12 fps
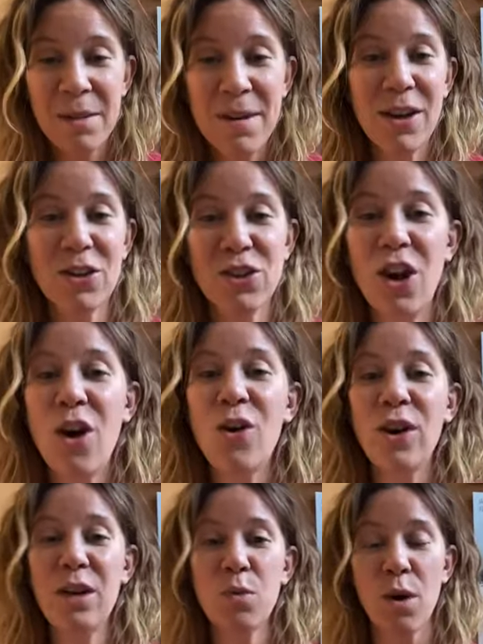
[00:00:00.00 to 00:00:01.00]
because not
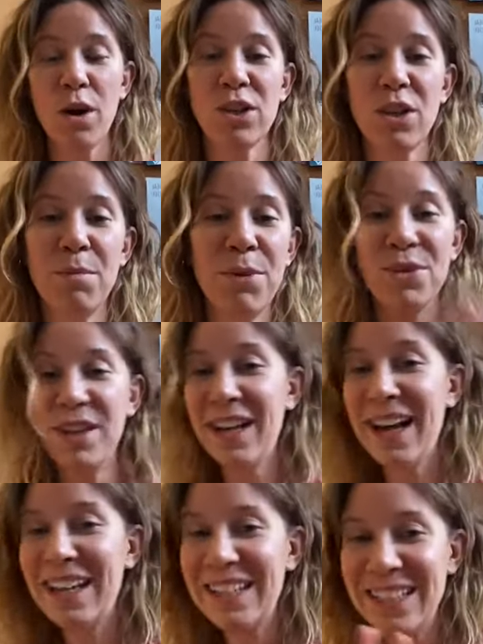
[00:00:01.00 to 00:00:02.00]
only works on
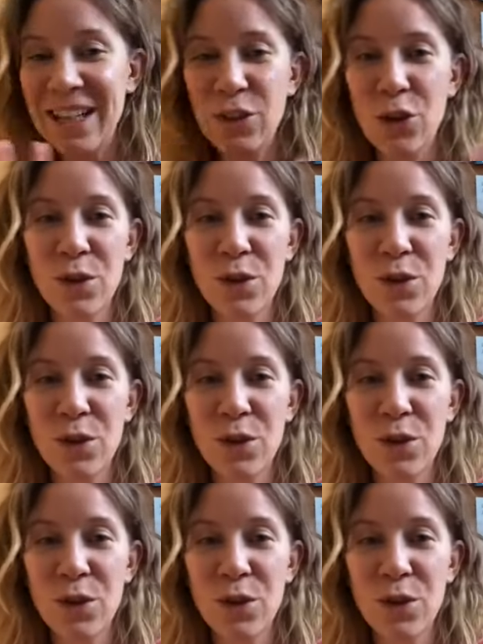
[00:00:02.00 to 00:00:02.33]
musicality and